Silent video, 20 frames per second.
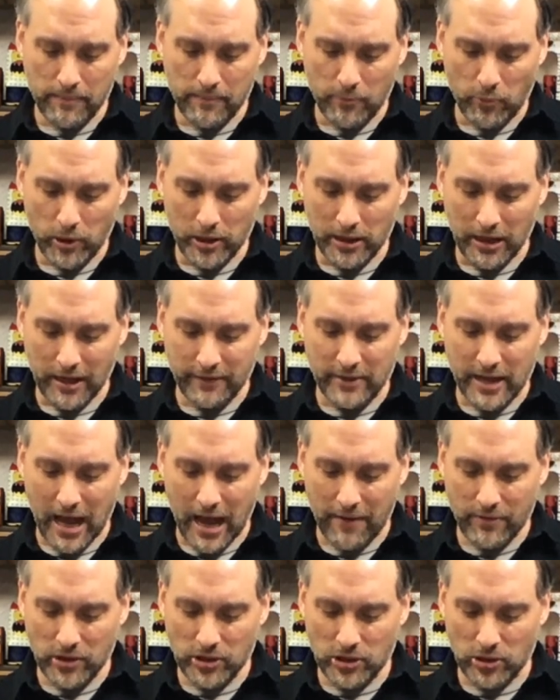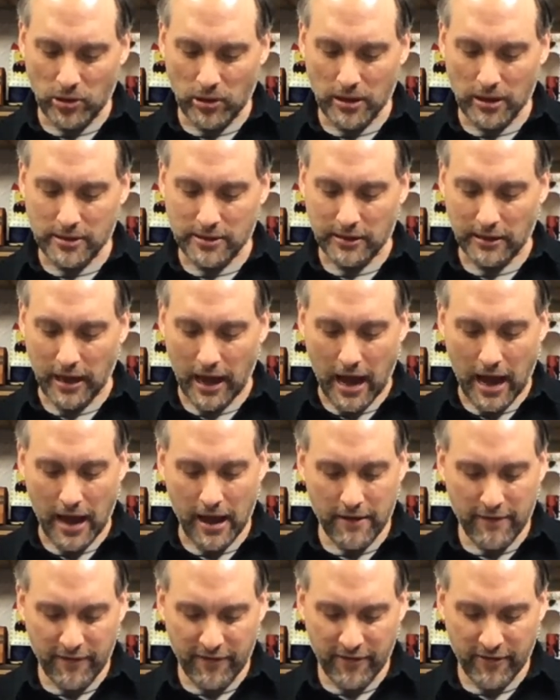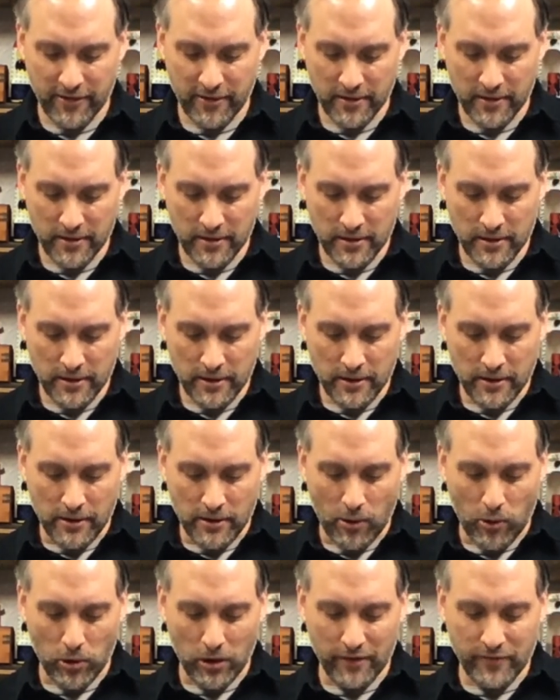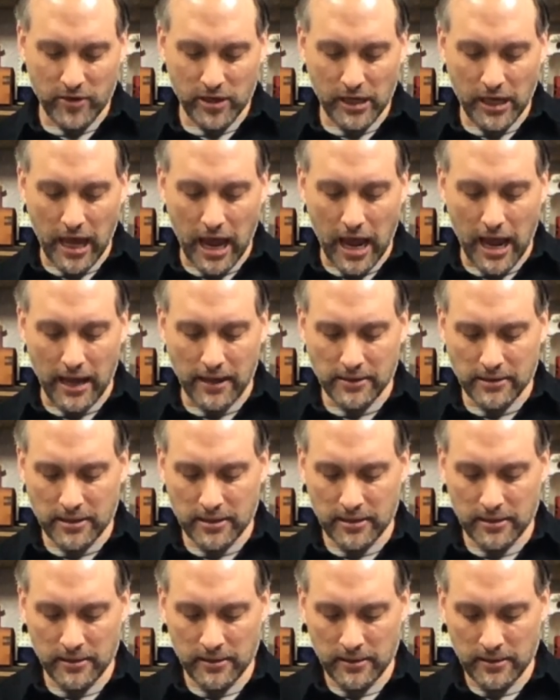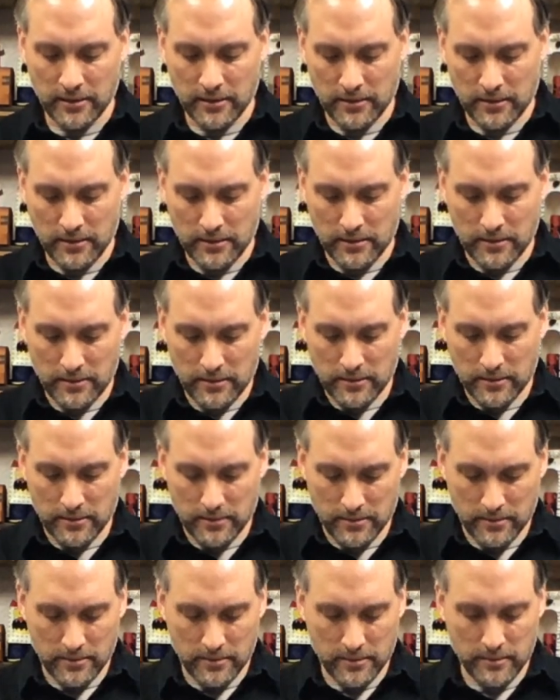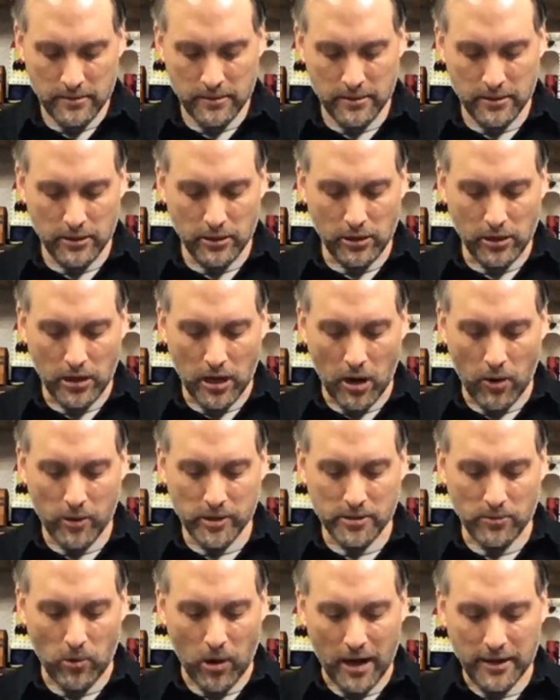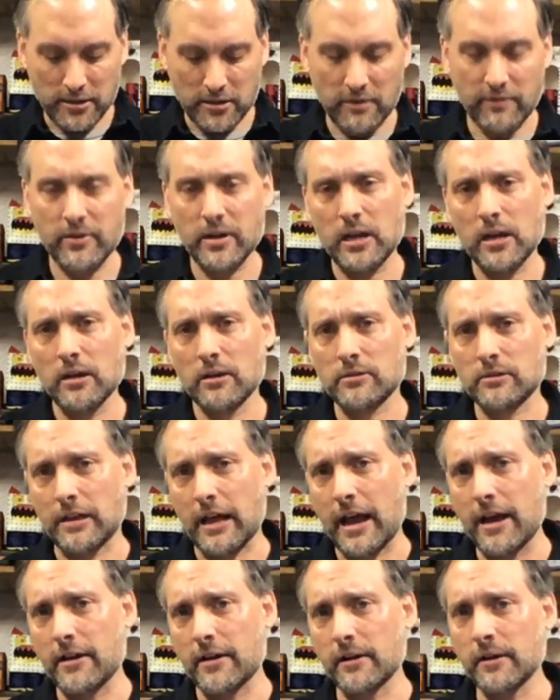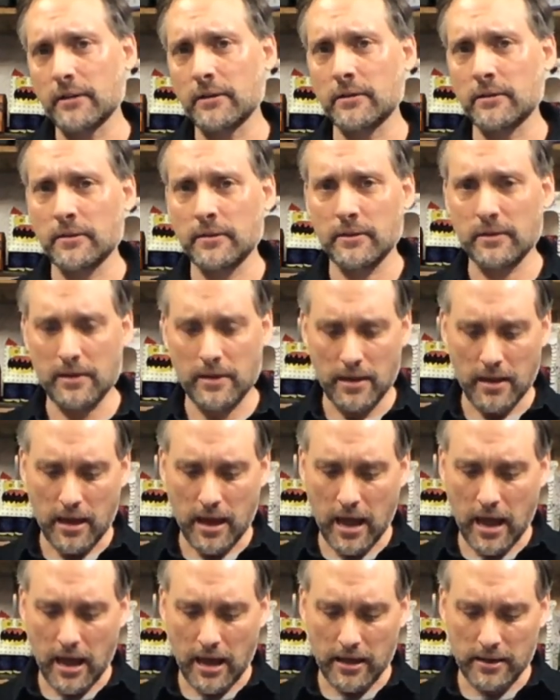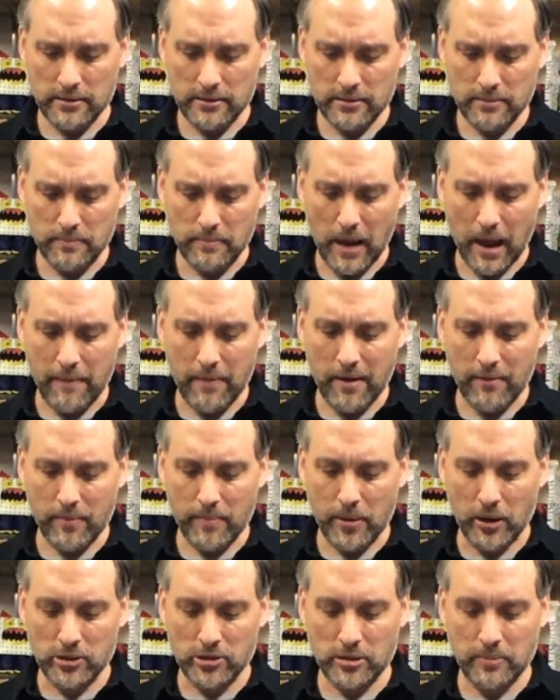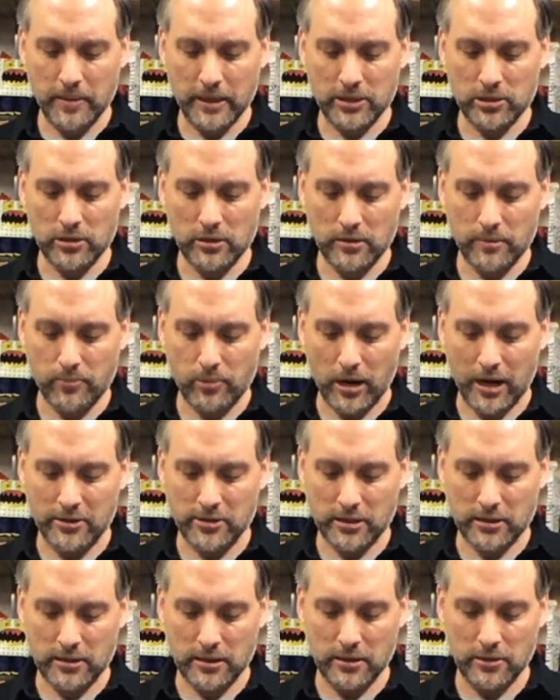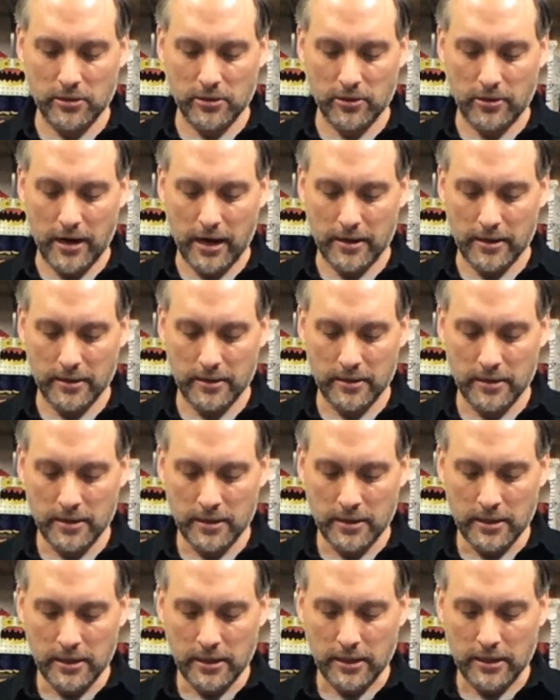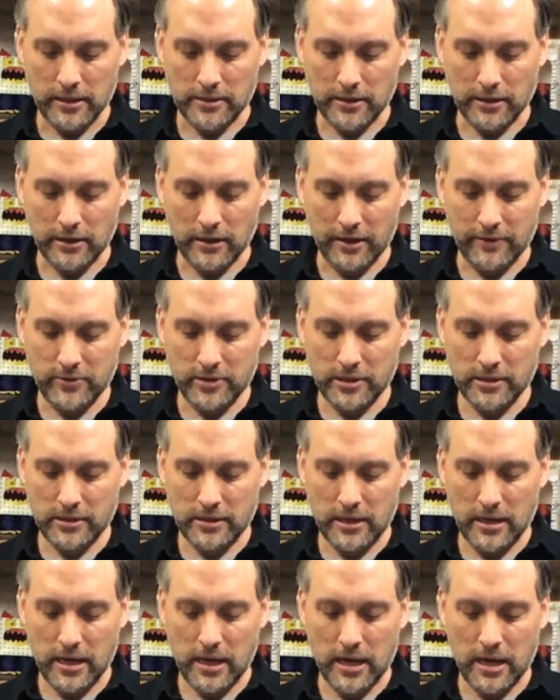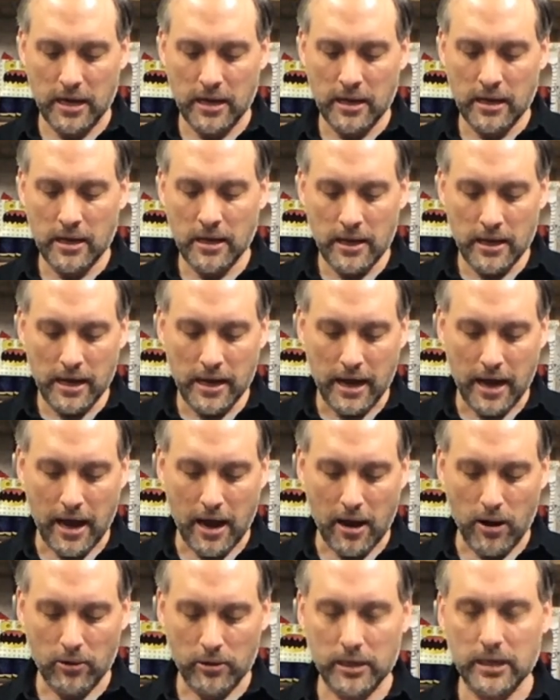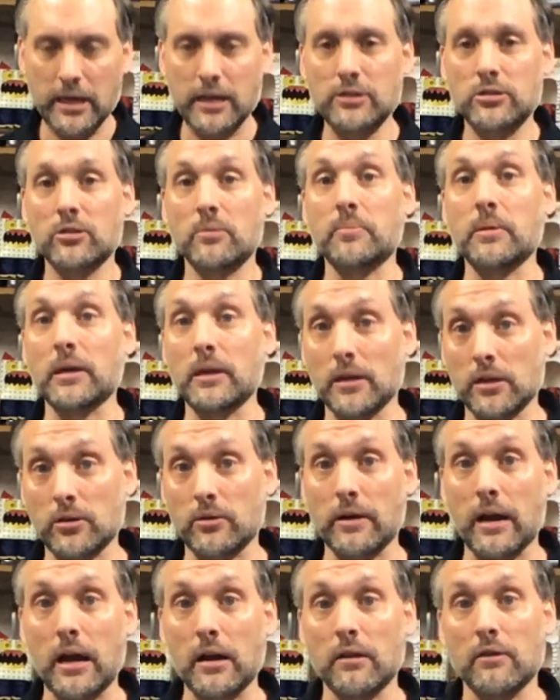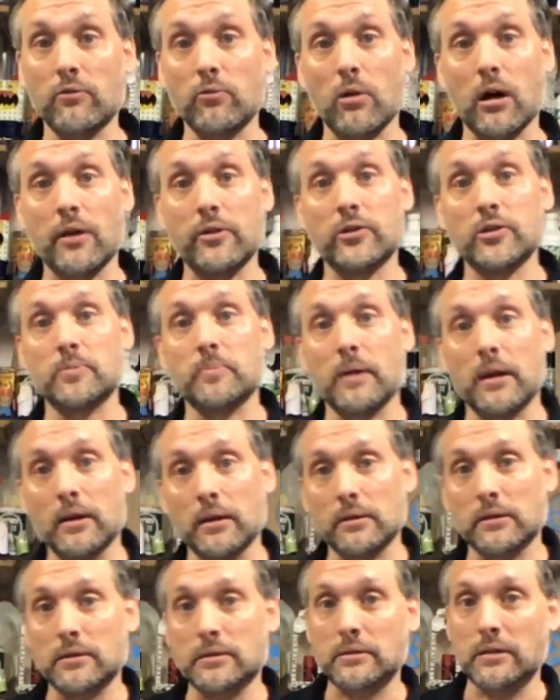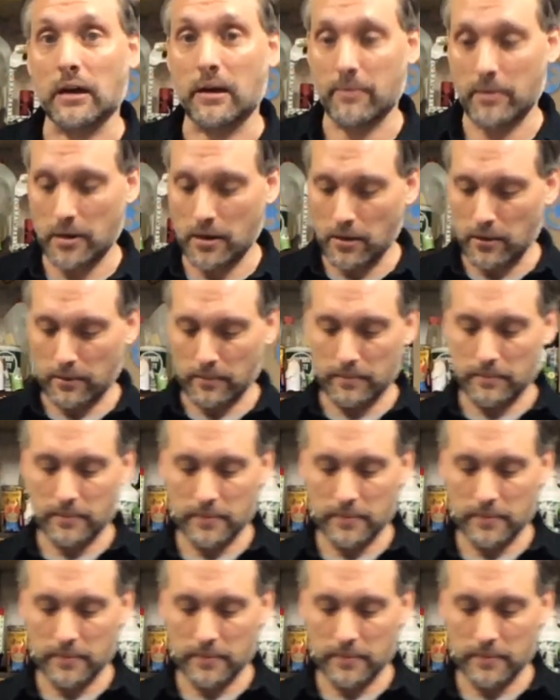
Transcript: We'd love to have you join us live. Or if you can't, you can always watch the videos later and maybe even post a picture of the project that you created. Because I love to see how kids are being creative while they're spending this time at home.